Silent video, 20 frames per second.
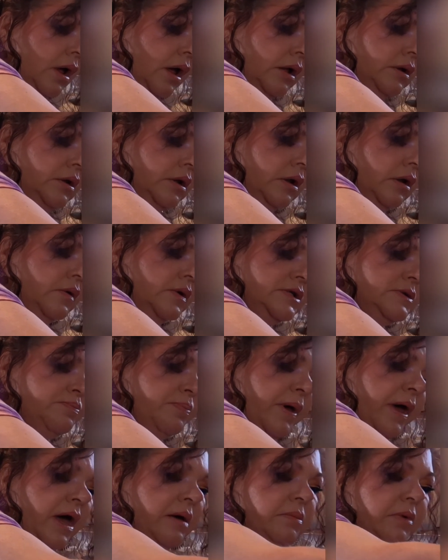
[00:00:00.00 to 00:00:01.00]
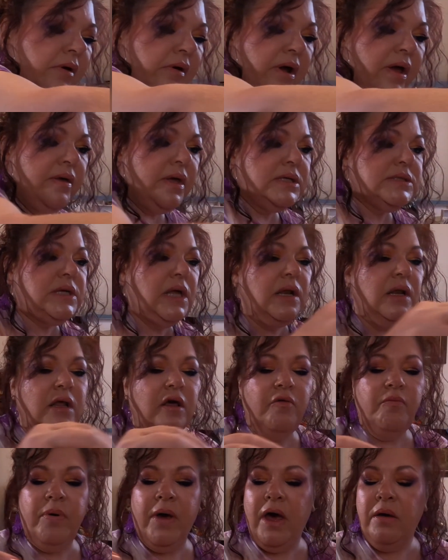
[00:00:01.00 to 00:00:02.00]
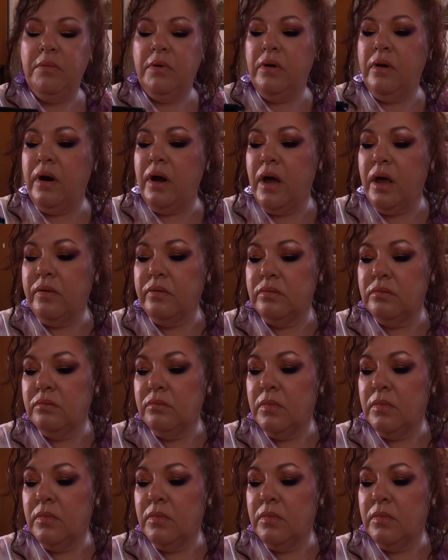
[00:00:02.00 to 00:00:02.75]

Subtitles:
I know it's Pat McGrath because I love Pat McGrath.